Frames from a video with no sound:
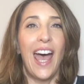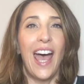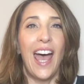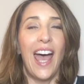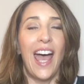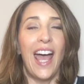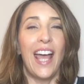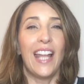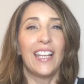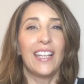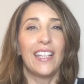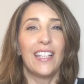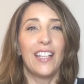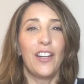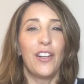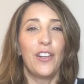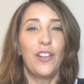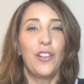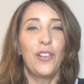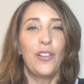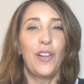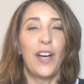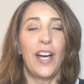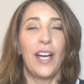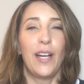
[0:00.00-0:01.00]

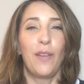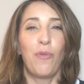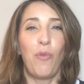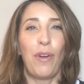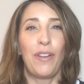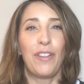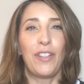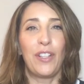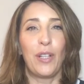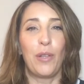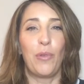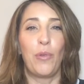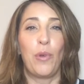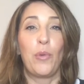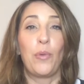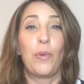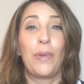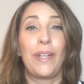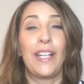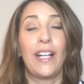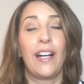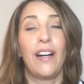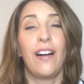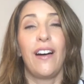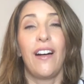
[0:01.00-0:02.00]
Hello and welcome, and
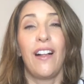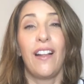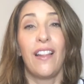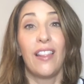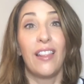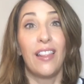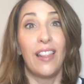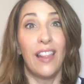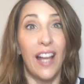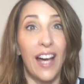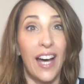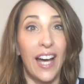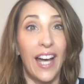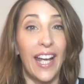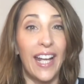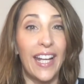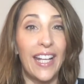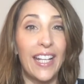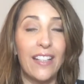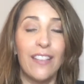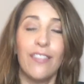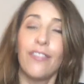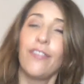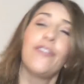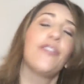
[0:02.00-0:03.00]
we are
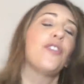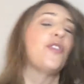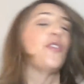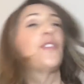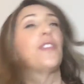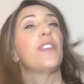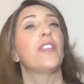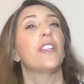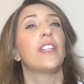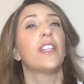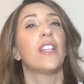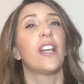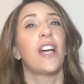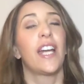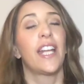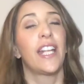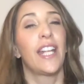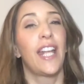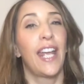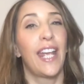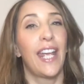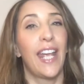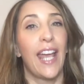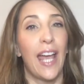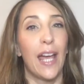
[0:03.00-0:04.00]
live for the 9
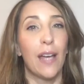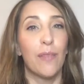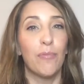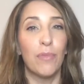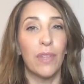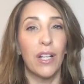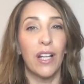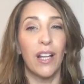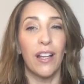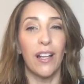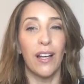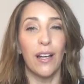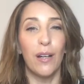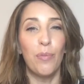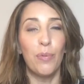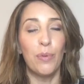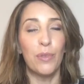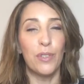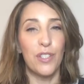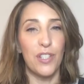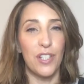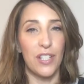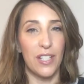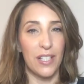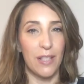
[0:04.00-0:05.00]
a.m. club,
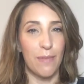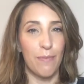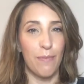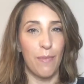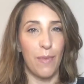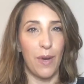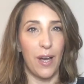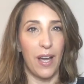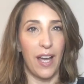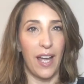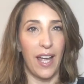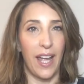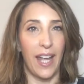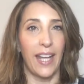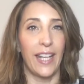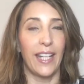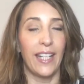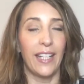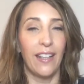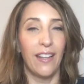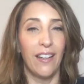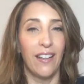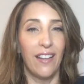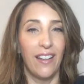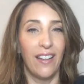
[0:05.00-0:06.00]
which is
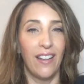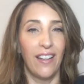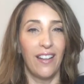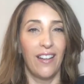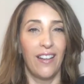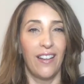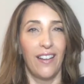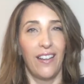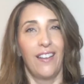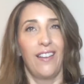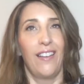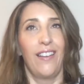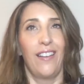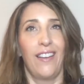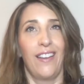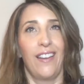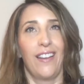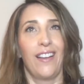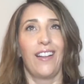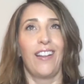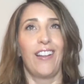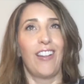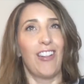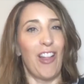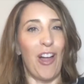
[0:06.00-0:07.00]
my
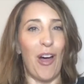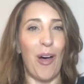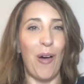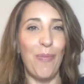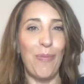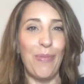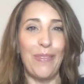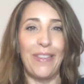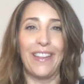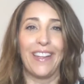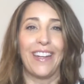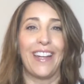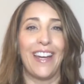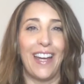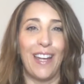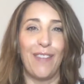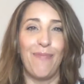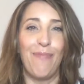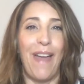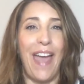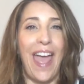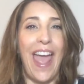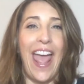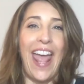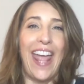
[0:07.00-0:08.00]
club that I
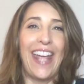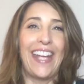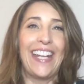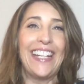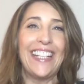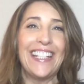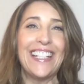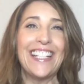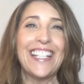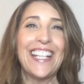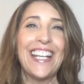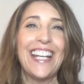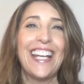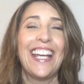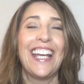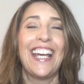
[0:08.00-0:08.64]
made,